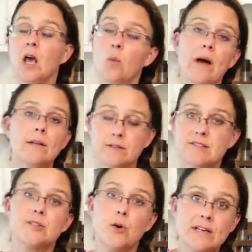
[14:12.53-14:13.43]
well,
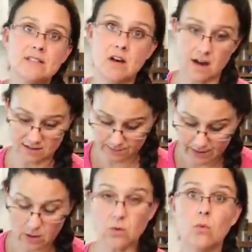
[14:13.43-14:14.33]
soy sauce,
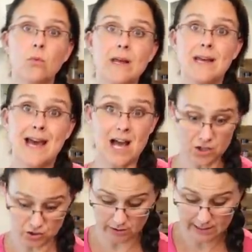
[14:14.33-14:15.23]
but we
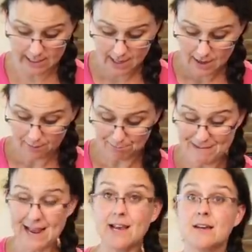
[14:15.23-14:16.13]
actually
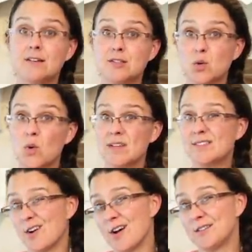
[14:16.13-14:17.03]
make soy
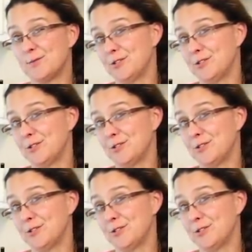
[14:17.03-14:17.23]
sauce,